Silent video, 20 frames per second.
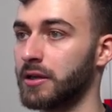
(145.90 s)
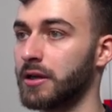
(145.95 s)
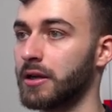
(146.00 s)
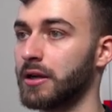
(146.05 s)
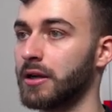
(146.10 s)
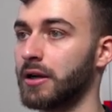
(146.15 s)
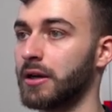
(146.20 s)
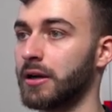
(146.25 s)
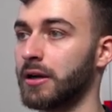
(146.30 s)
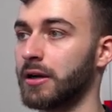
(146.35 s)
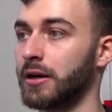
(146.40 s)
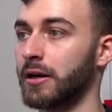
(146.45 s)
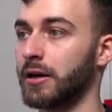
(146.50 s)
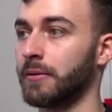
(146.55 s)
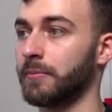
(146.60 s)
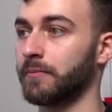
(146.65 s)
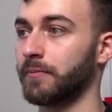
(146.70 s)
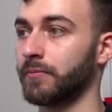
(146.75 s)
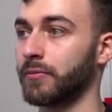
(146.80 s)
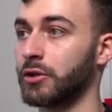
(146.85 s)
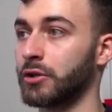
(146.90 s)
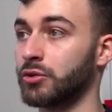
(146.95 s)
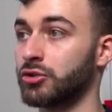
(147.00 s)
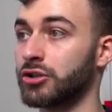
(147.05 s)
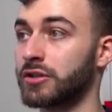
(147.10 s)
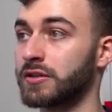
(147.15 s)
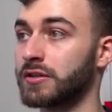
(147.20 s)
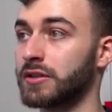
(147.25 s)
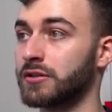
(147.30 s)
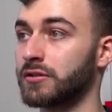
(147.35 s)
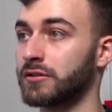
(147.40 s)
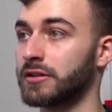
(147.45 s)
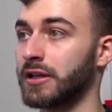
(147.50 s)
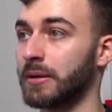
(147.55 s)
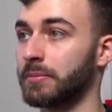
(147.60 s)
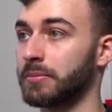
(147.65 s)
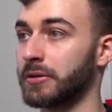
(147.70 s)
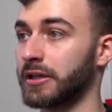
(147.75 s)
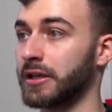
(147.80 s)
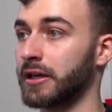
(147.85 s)
Um, you just need to
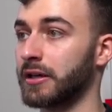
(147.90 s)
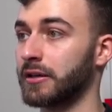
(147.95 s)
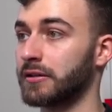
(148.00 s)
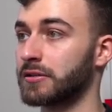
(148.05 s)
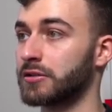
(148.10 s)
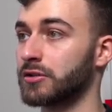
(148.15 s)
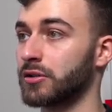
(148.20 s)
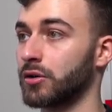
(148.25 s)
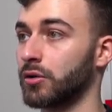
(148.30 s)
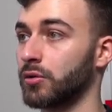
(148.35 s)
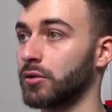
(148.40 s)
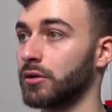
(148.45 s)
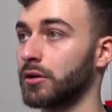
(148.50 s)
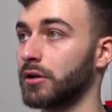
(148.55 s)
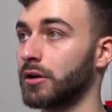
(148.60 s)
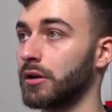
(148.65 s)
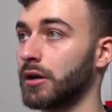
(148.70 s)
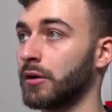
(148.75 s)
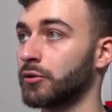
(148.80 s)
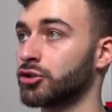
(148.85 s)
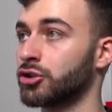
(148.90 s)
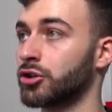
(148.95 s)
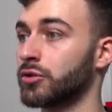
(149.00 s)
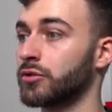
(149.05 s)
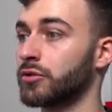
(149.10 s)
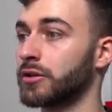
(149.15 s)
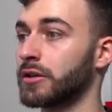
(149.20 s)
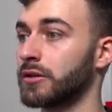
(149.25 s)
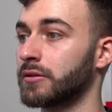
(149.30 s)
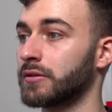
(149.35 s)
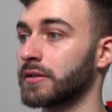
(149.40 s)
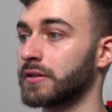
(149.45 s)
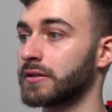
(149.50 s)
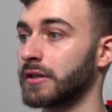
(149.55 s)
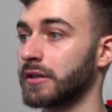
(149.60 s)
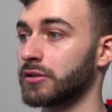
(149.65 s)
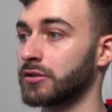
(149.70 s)
duplicate it. So I'll show you here in a second.